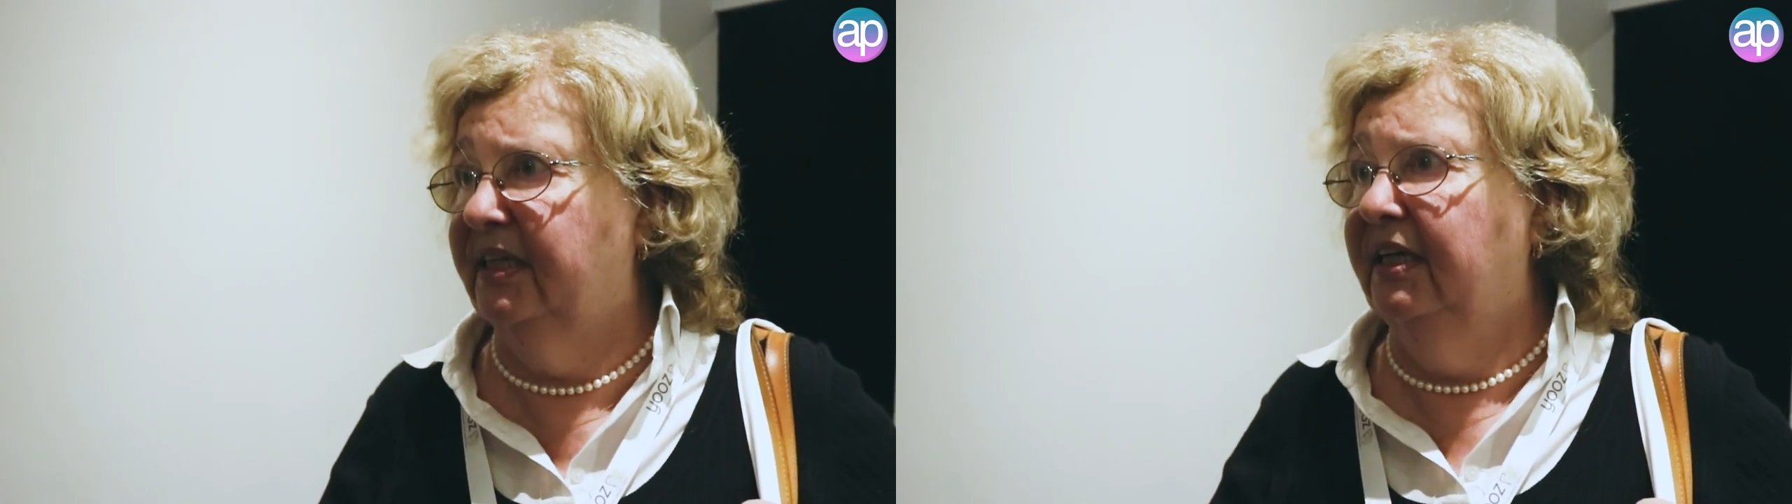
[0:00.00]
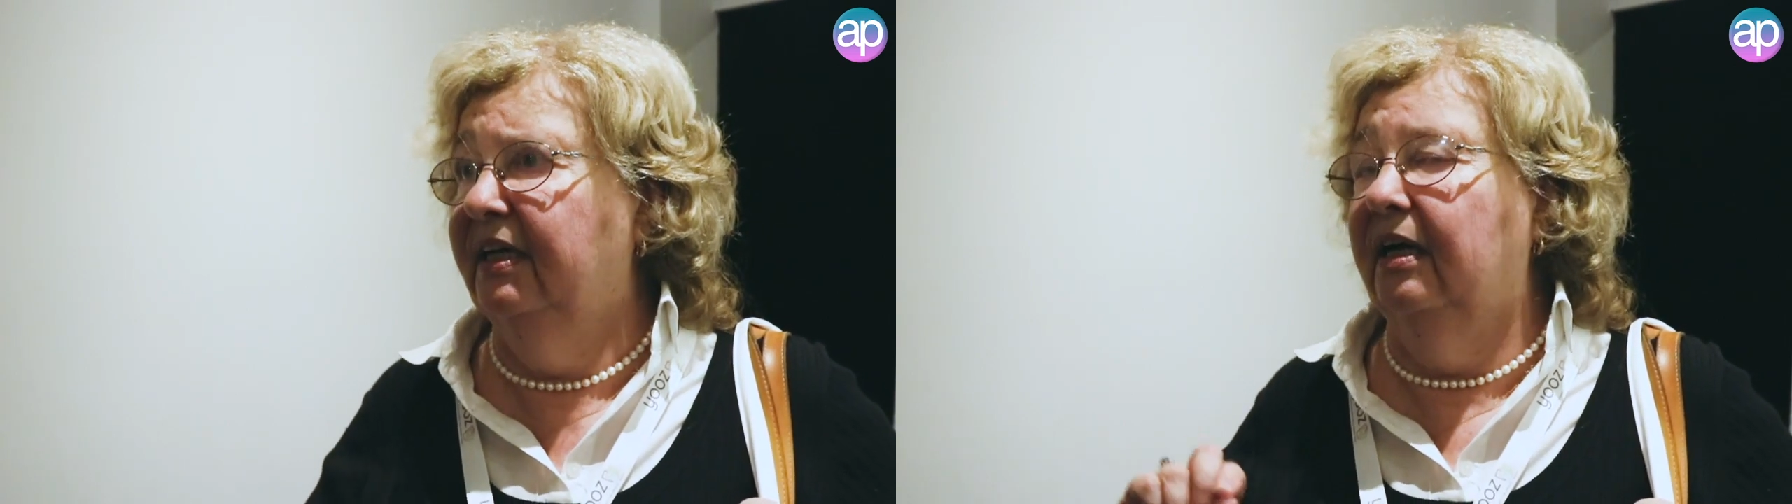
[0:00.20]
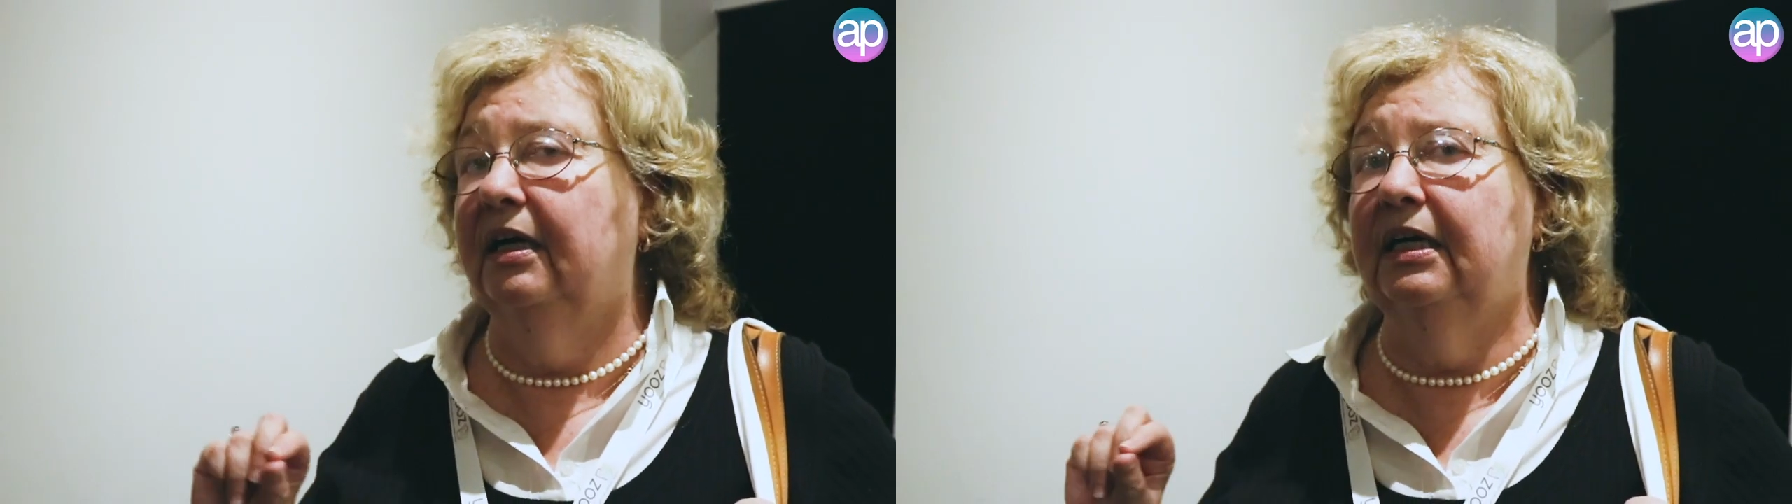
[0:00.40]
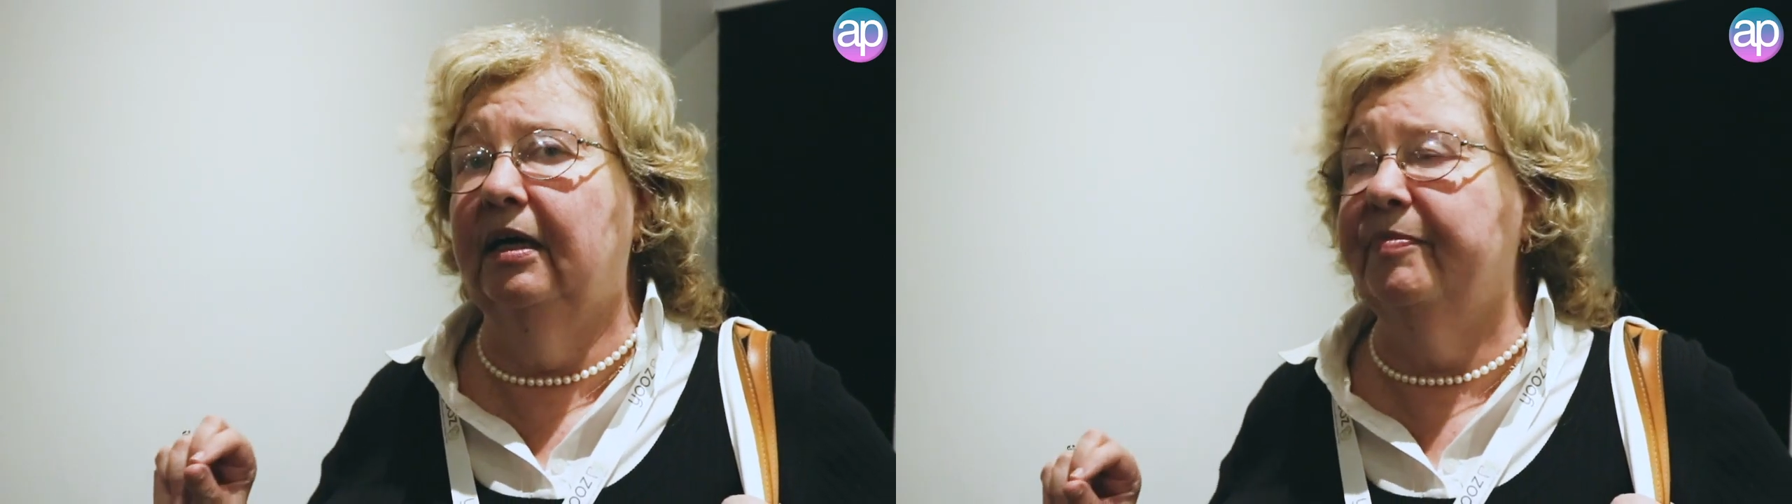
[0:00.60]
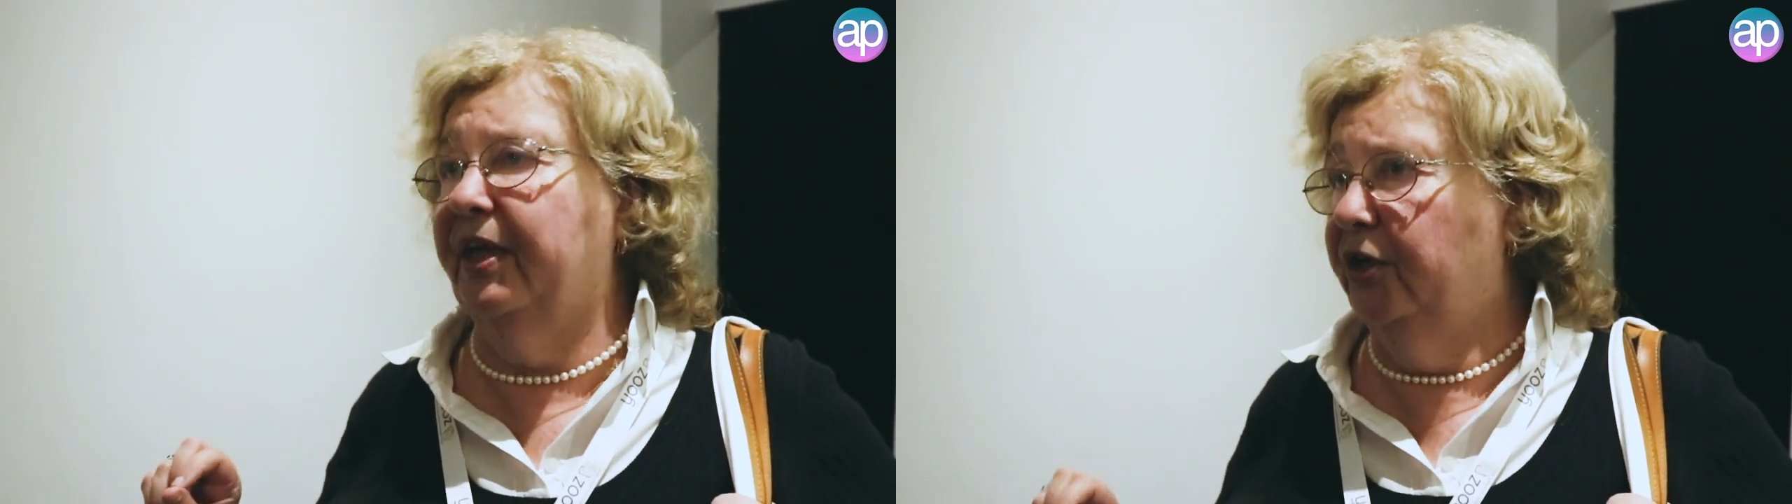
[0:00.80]

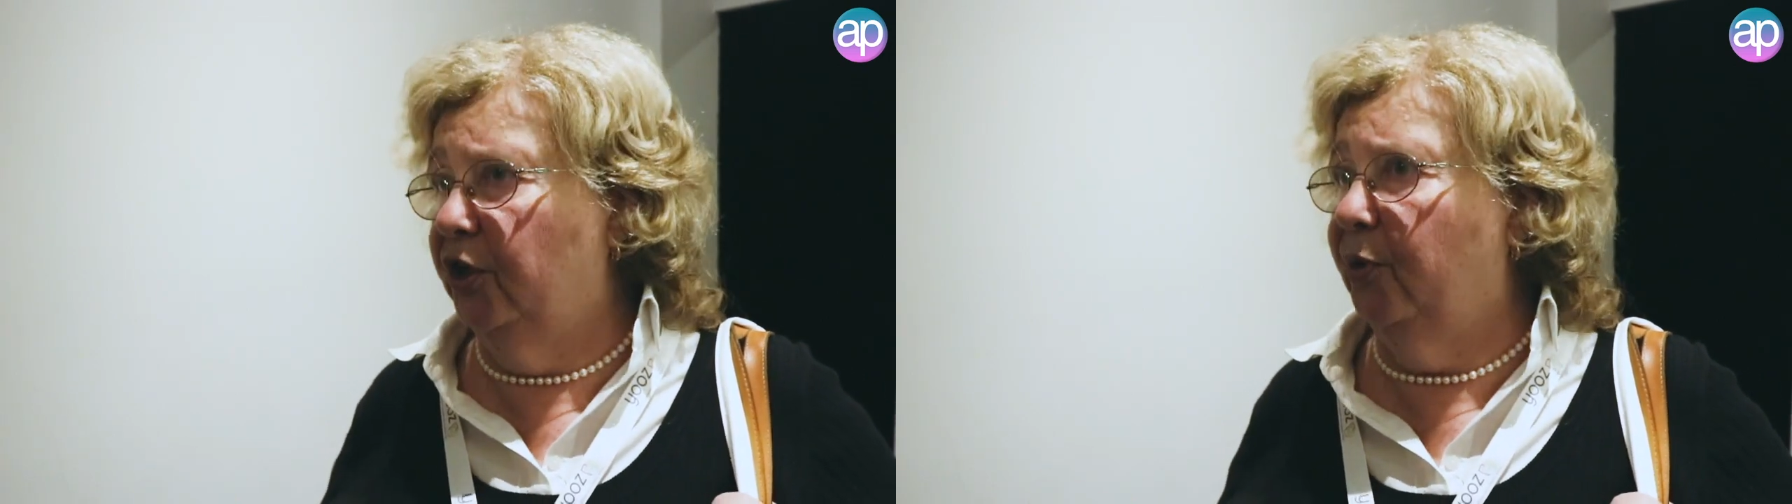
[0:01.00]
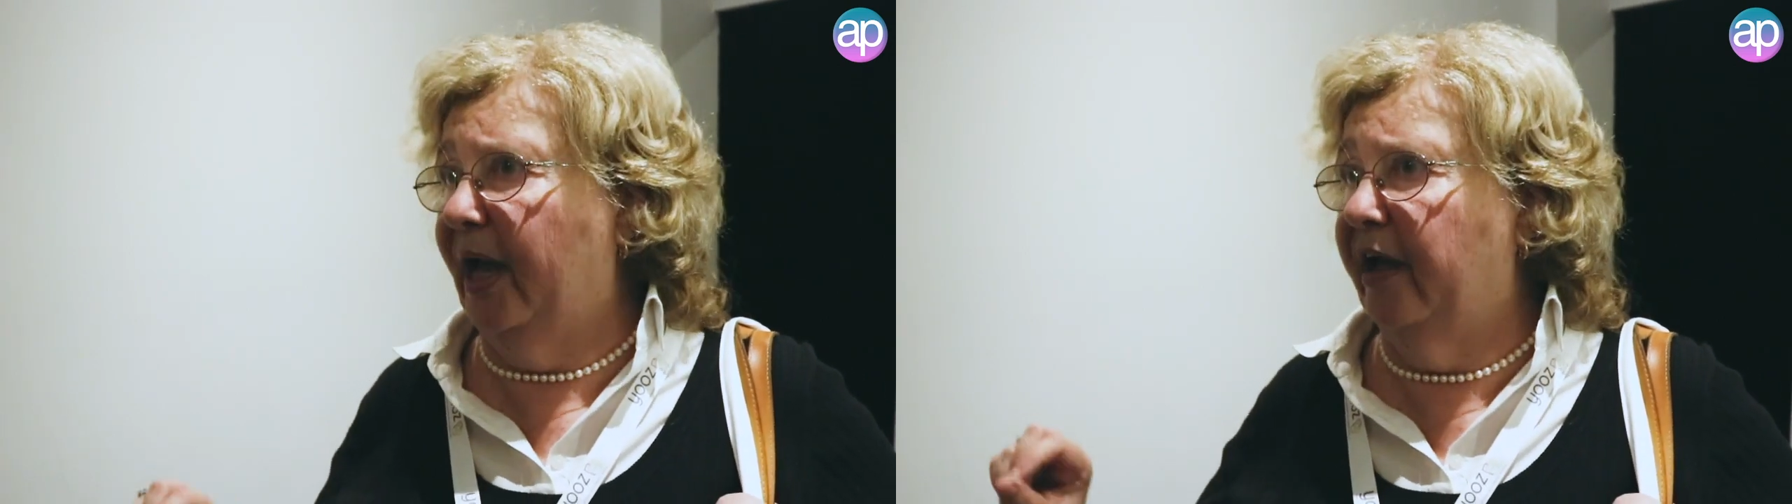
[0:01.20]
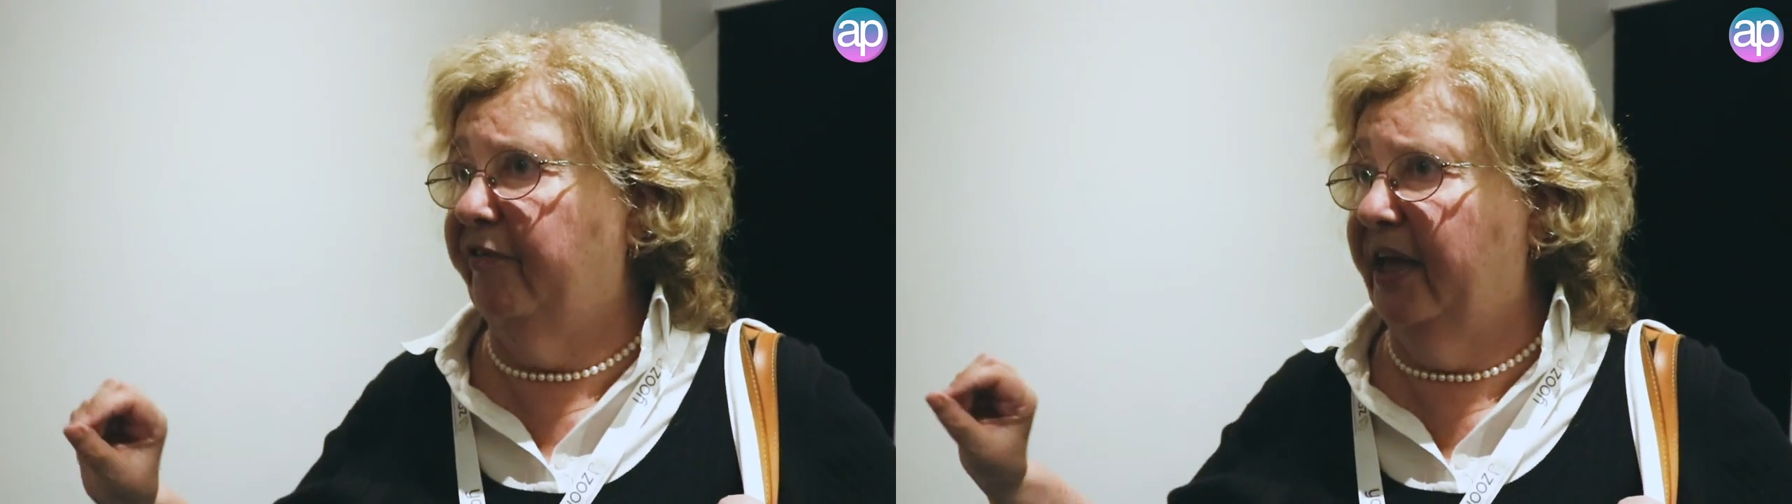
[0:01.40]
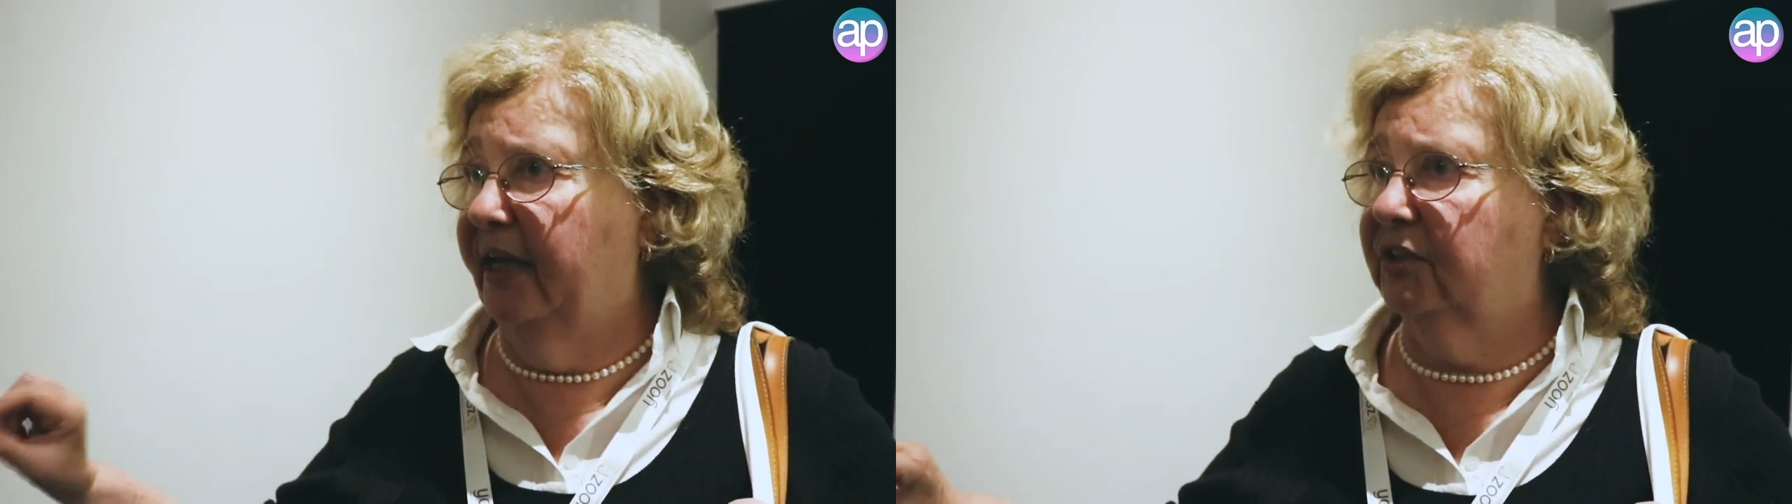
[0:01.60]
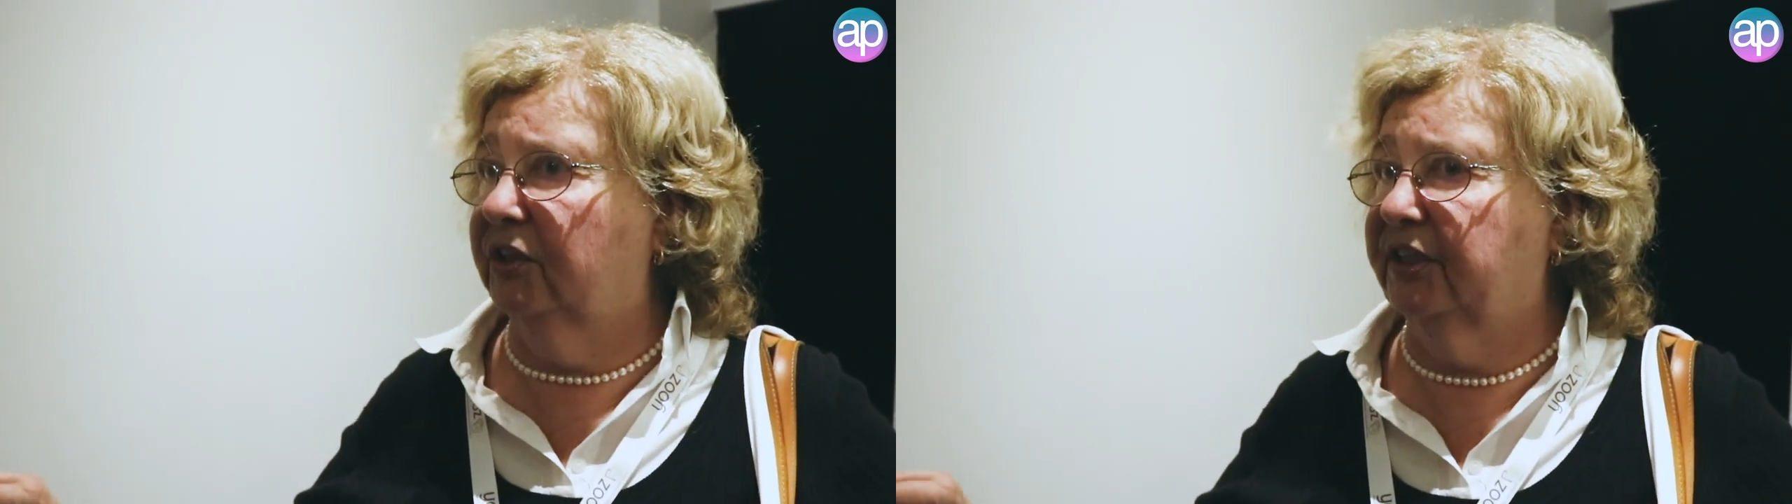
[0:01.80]
than you have
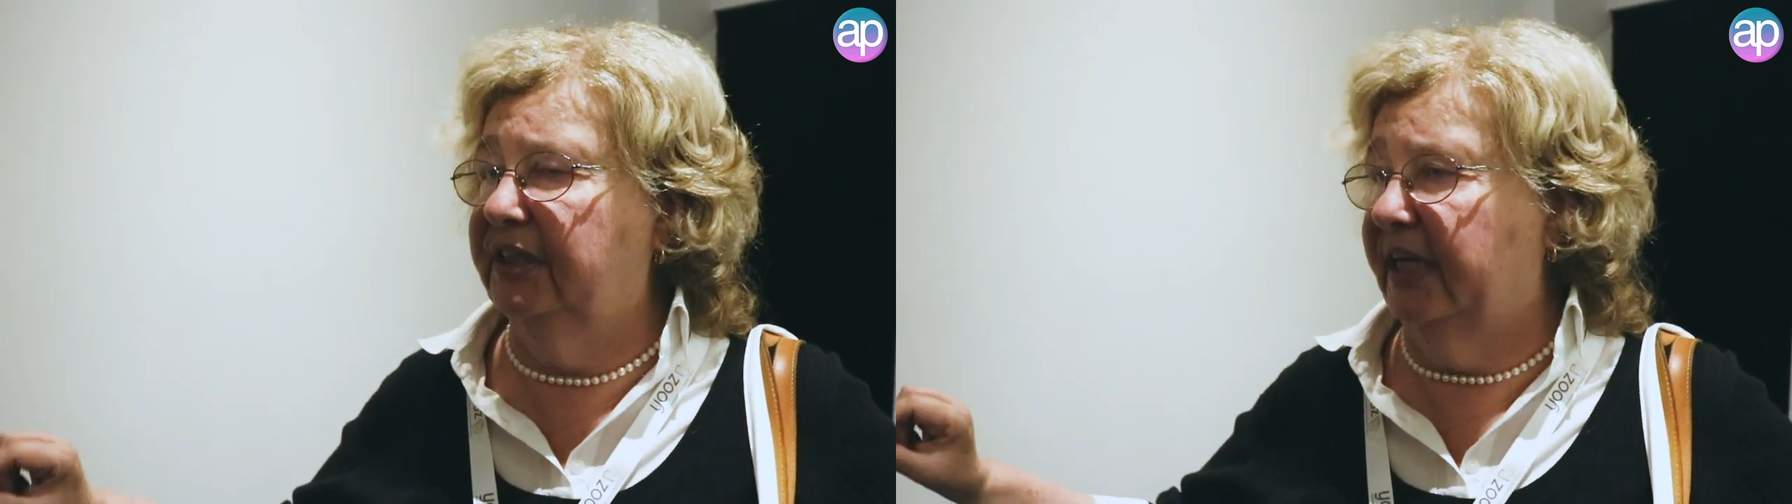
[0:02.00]
handled in the